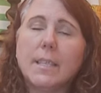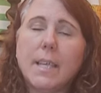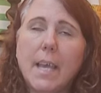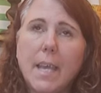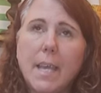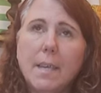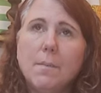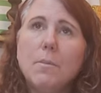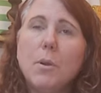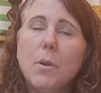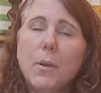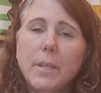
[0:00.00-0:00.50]
I
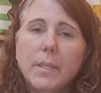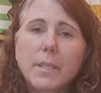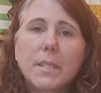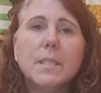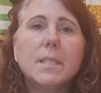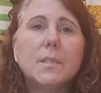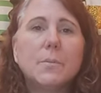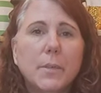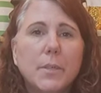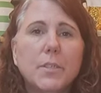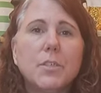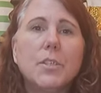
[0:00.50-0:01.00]
am going to
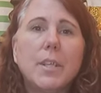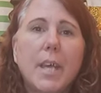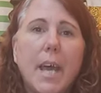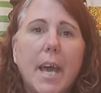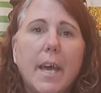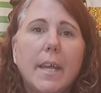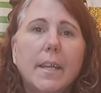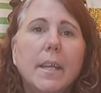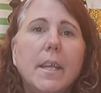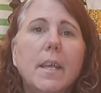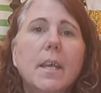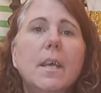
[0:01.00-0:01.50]
switch
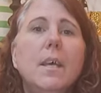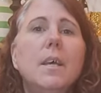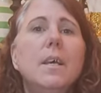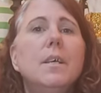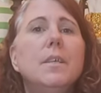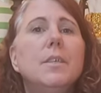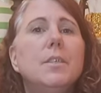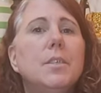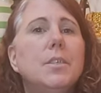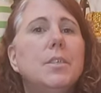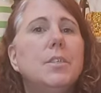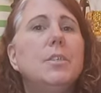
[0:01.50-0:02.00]
that
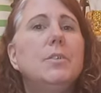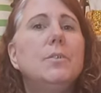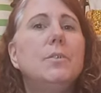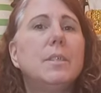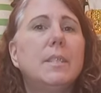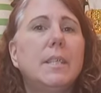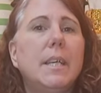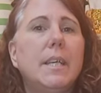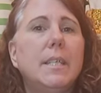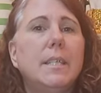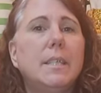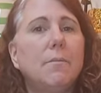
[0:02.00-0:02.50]
to
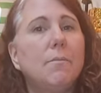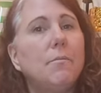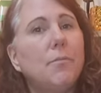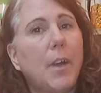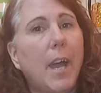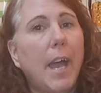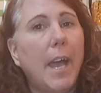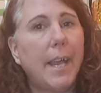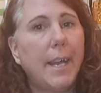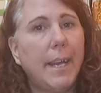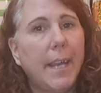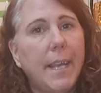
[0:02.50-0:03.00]
Tuesdays and
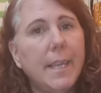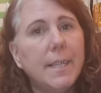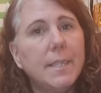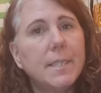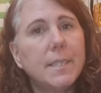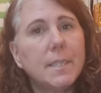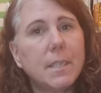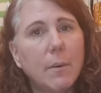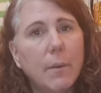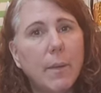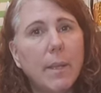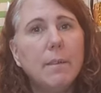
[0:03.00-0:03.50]
Fridays
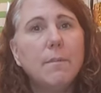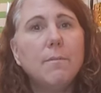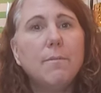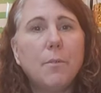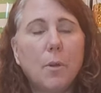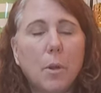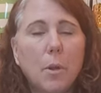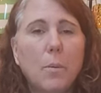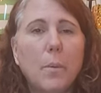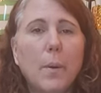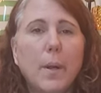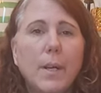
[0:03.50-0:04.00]
going
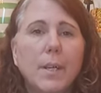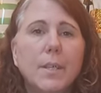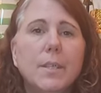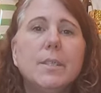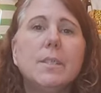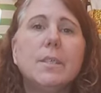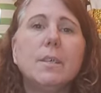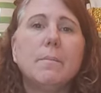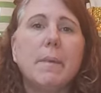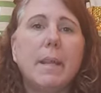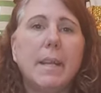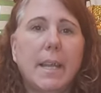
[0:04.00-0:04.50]
forward.
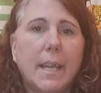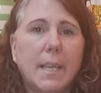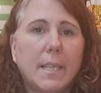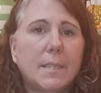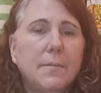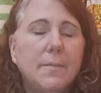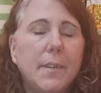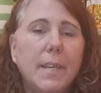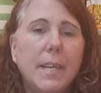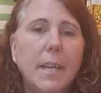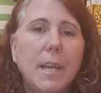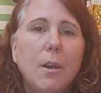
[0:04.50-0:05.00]
So my next
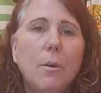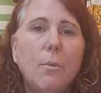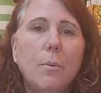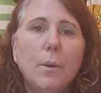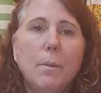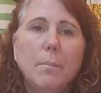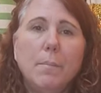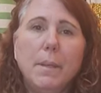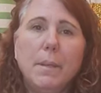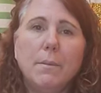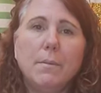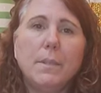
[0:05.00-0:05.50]
video will
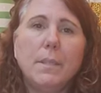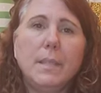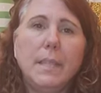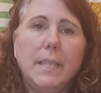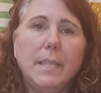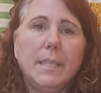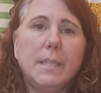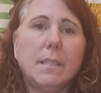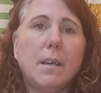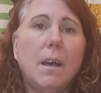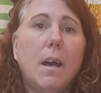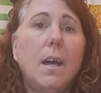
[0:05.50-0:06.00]
be
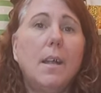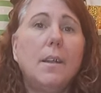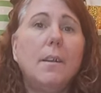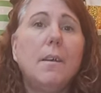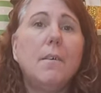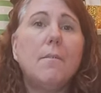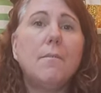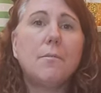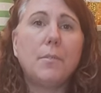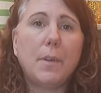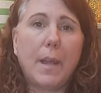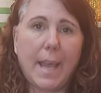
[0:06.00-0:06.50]
released on
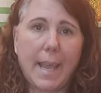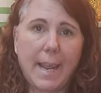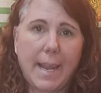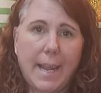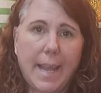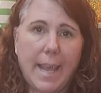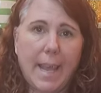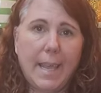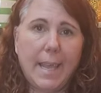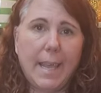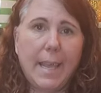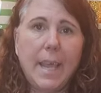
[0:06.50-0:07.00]

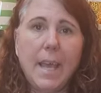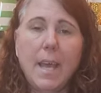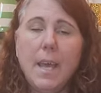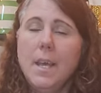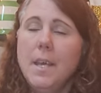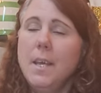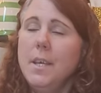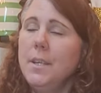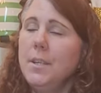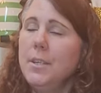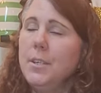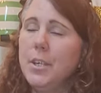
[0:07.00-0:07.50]
Friday.
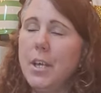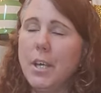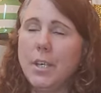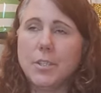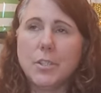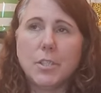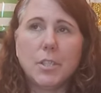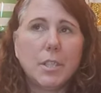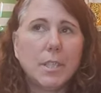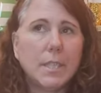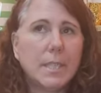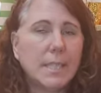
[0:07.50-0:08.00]
not
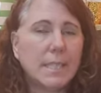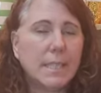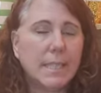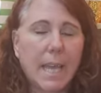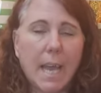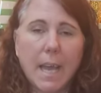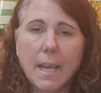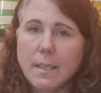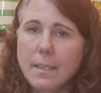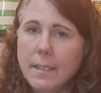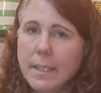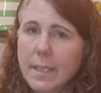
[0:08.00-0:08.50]
sure
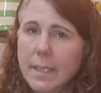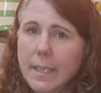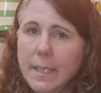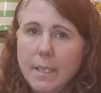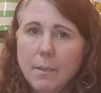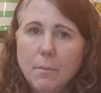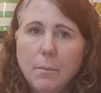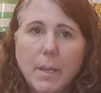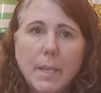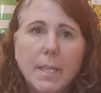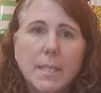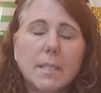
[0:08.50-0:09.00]
exactly
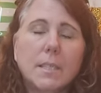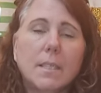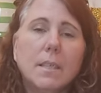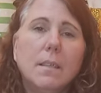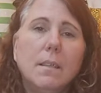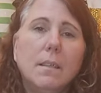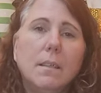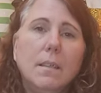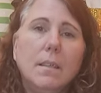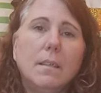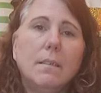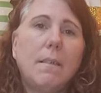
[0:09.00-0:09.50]
what it's gonna
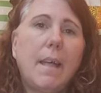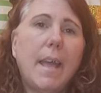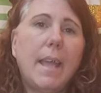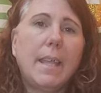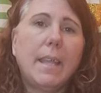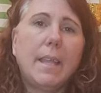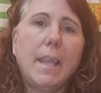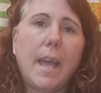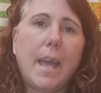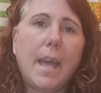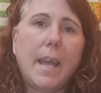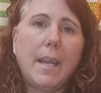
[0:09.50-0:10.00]
look like
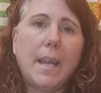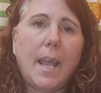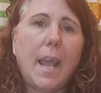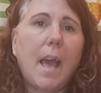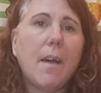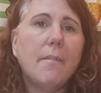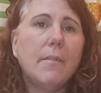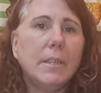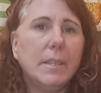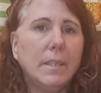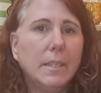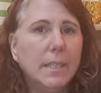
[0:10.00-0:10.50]
yet. I
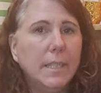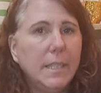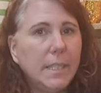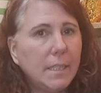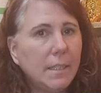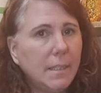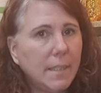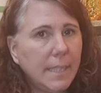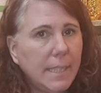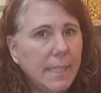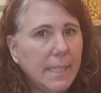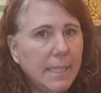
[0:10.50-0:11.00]
have a
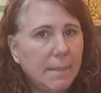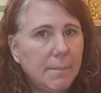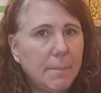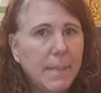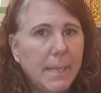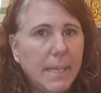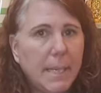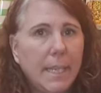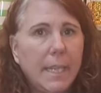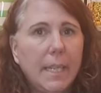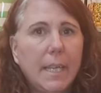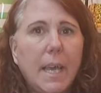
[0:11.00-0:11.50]
little itty
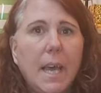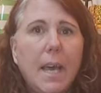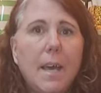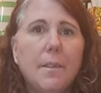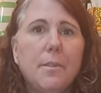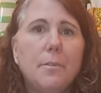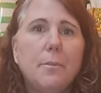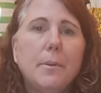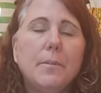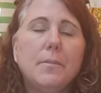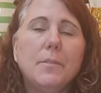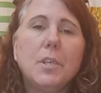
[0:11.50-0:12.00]
bitty uh,
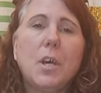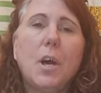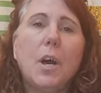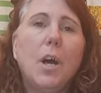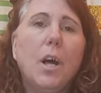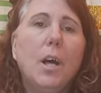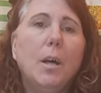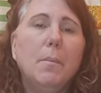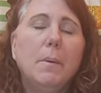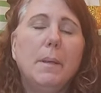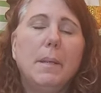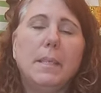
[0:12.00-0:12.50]
thrift
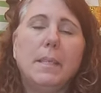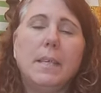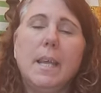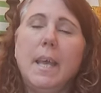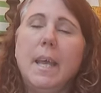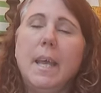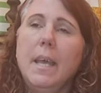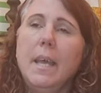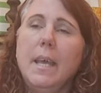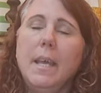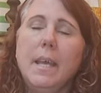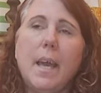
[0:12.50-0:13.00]
haul, but
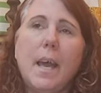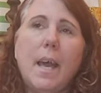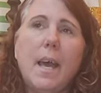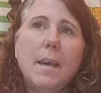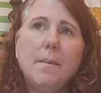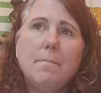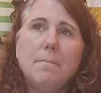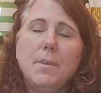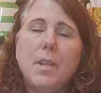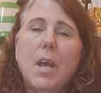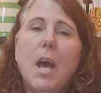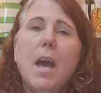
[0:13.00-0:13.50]

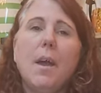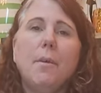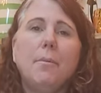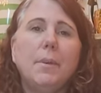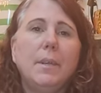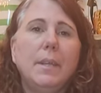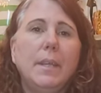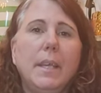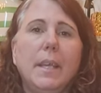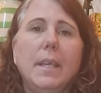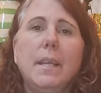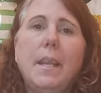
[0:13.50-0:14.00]
um, not
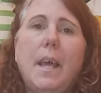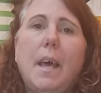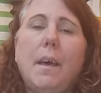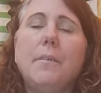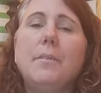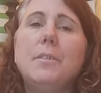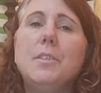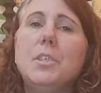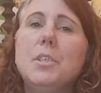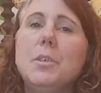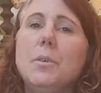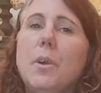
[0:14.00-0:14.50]
really
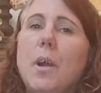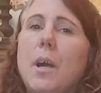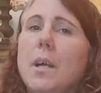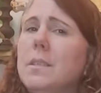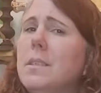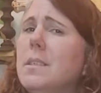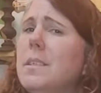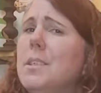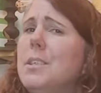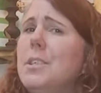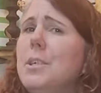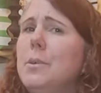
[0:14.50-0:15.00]
enough to
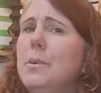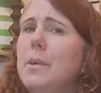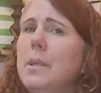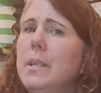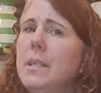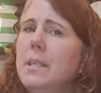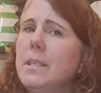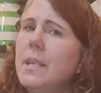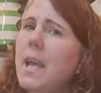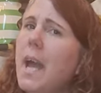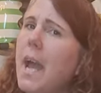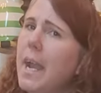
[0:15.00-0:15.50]
constitute an
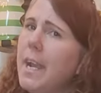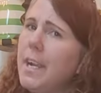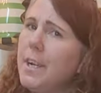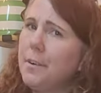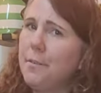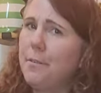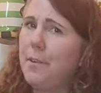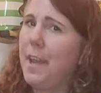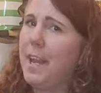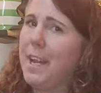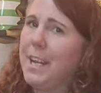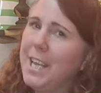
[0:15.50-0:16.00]
entire
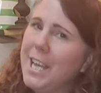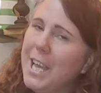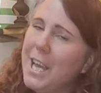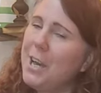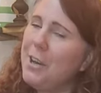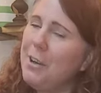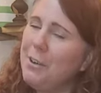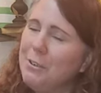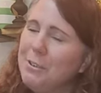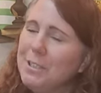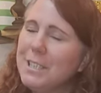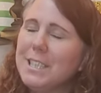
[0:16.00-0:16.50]

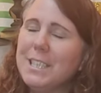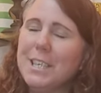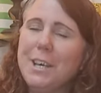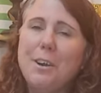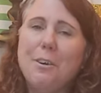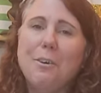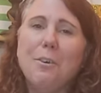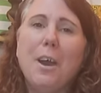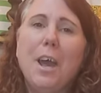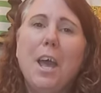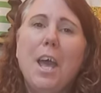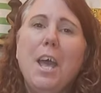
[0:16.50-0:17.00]
video.
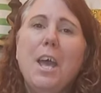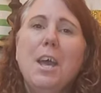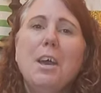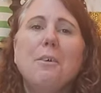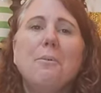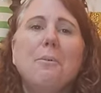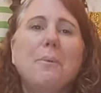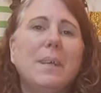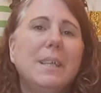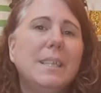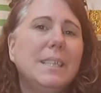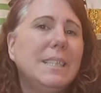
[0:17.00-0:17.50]
So
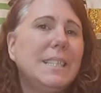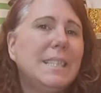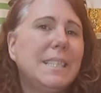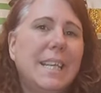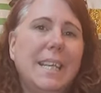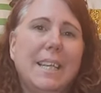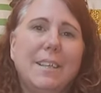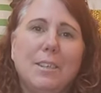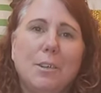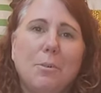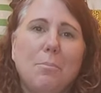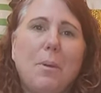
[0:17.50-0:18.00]
we'll
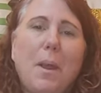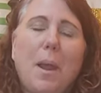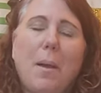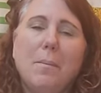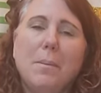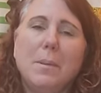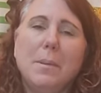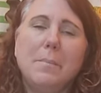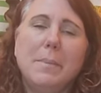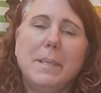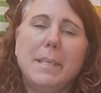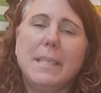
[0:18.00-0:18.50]
see, there'll
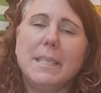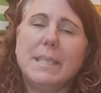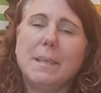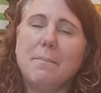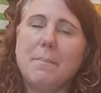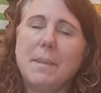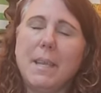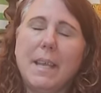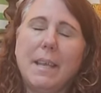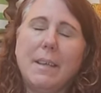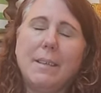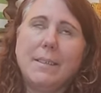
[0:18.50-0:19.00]
probably be
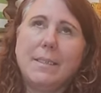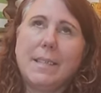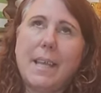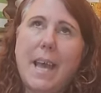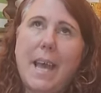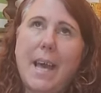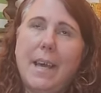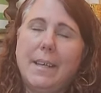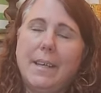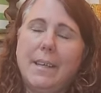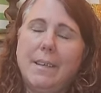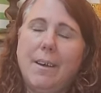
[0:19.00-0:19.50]
something else
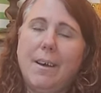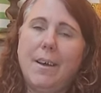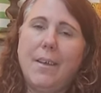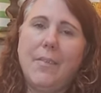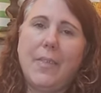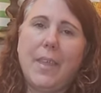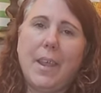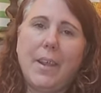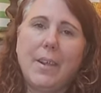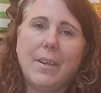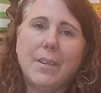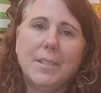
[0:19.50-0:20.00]
added on
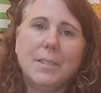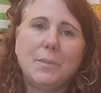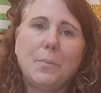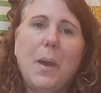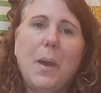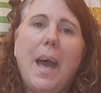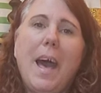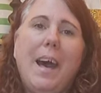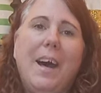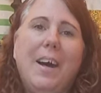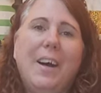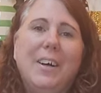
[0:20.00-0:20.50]
there as
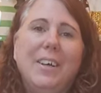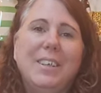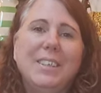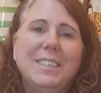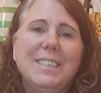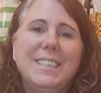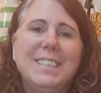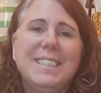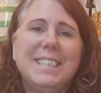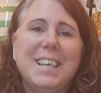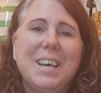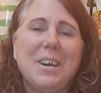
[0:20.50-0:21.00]

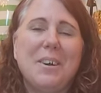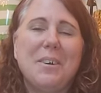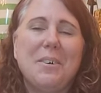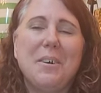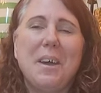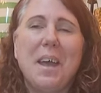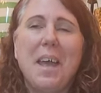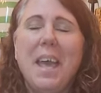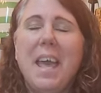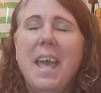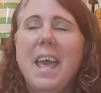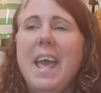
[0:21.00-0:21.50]
well. so
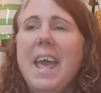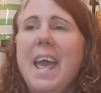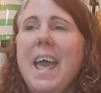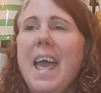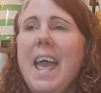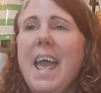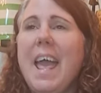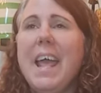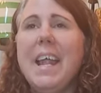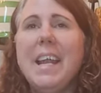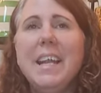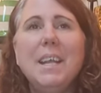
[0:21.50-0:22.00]

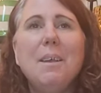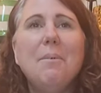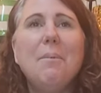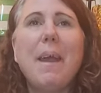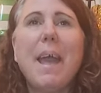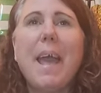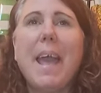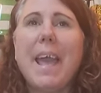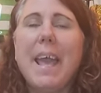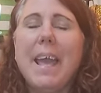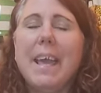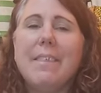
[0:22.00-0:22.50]

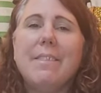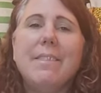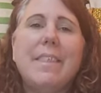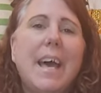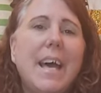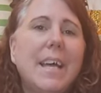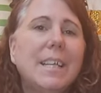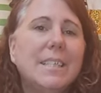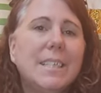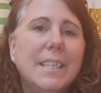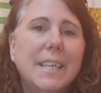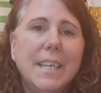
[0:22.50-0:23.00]
Anyway,
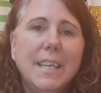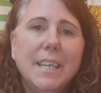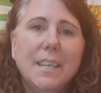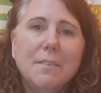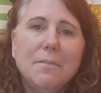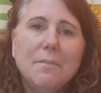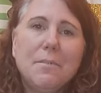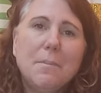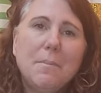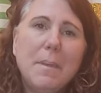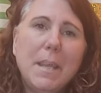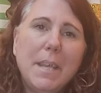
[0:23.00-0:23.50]
that's it
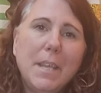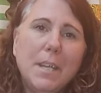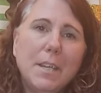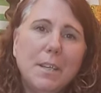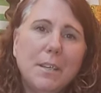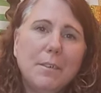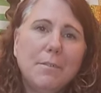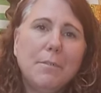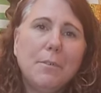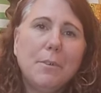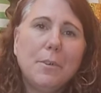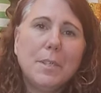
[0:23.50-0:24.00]
from
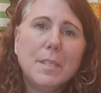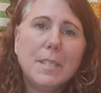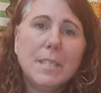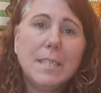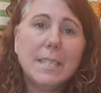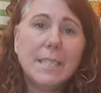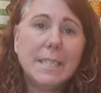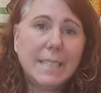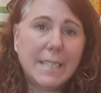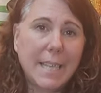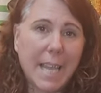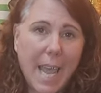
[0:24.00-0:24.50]
here for
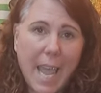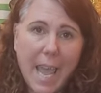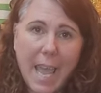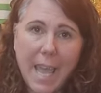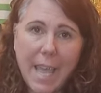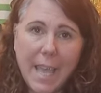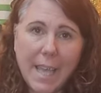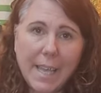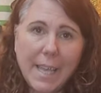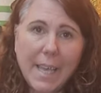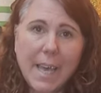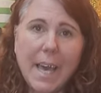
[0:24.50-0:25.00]

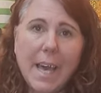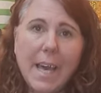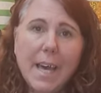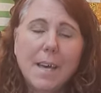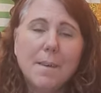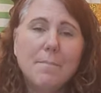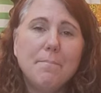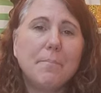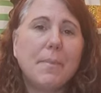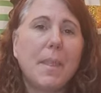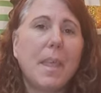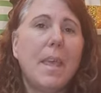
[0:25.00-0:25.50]
today.
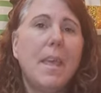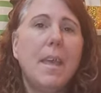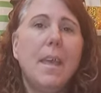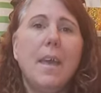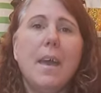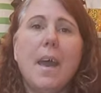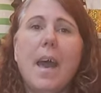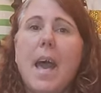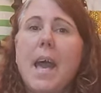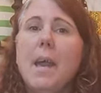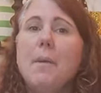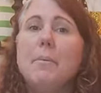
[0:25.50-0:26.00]
Um,
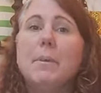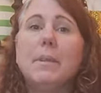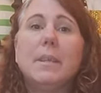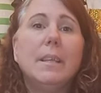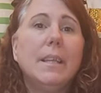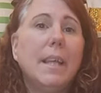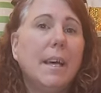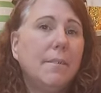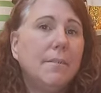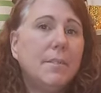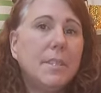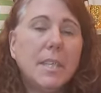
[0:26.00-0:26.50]
I would
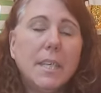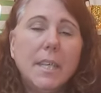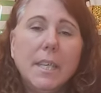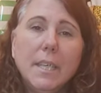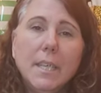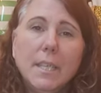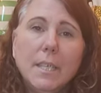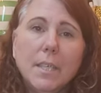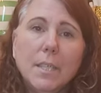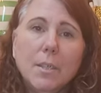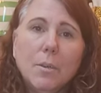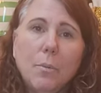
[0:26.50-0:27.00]
love to
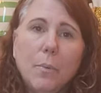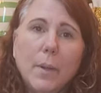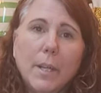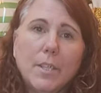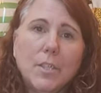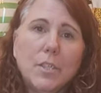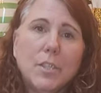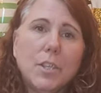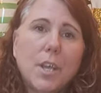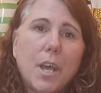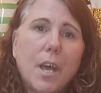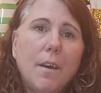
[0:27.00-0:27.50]
hear
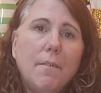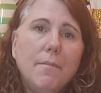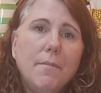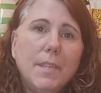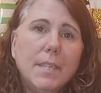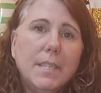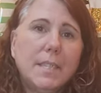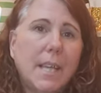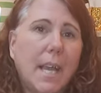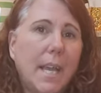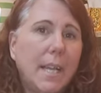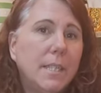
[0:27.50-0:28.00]
which of the
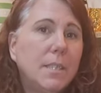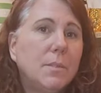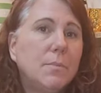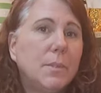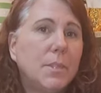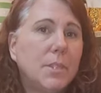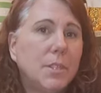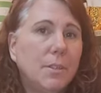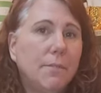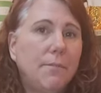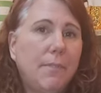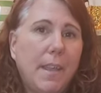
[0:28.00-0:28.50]
signs was
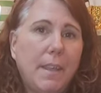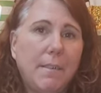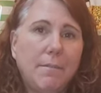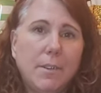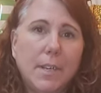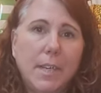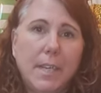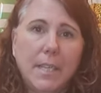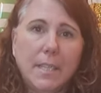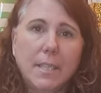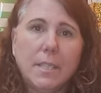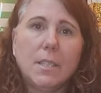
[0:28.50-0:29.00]
your
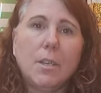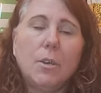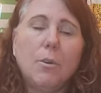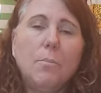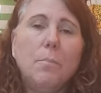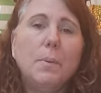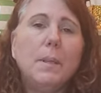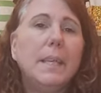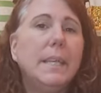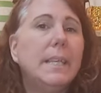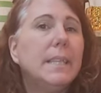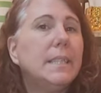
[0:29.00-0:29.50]
favorite. So
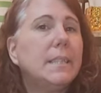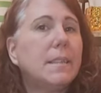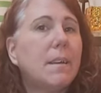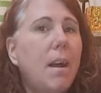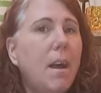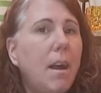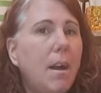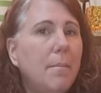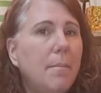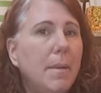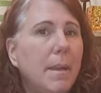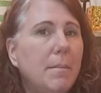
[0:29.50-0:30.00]
please
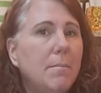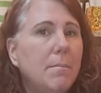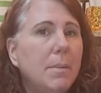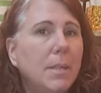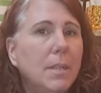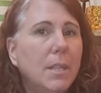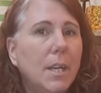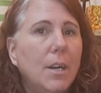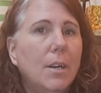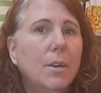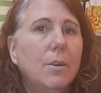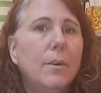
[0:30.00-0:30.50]
comment
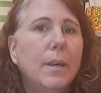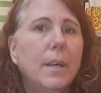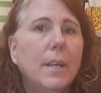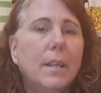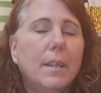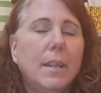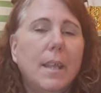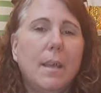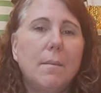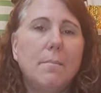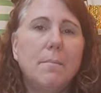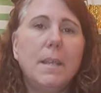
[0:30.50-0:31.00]
below and
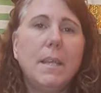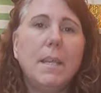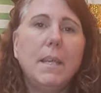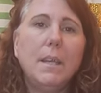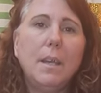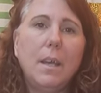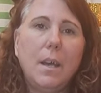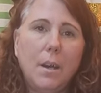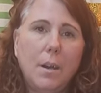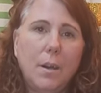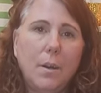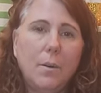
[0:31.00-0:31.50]
let me
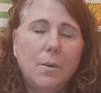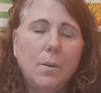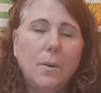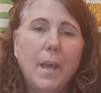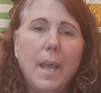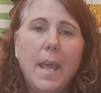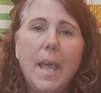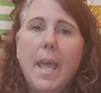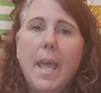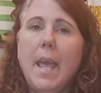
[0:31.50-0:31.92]
know.